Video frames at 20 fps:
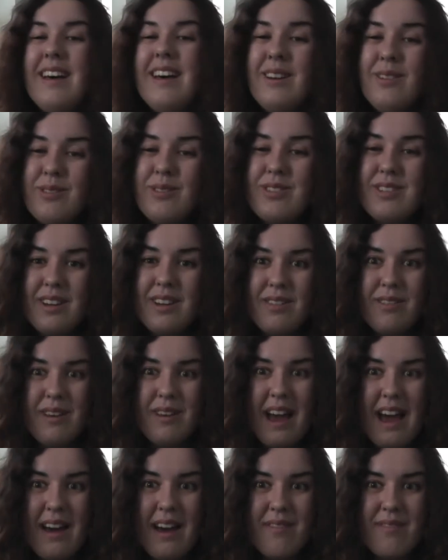And also we
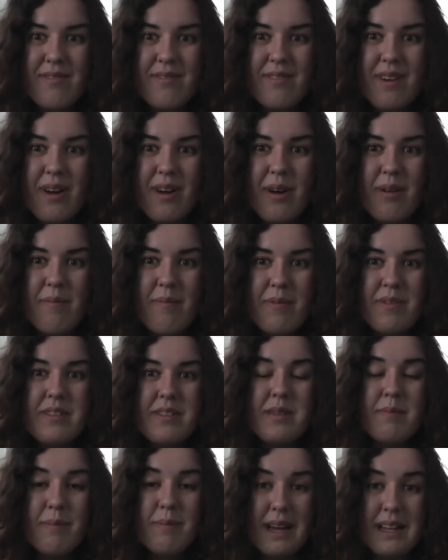have
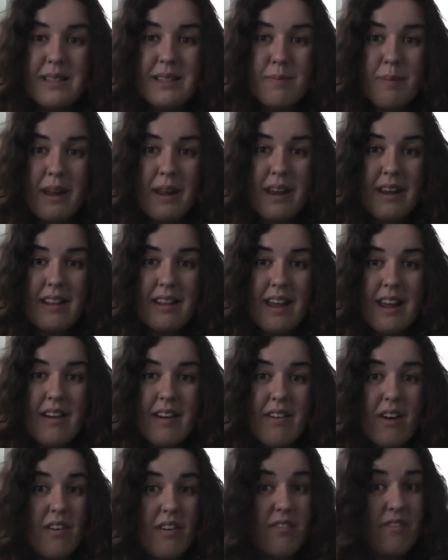some bands playing there.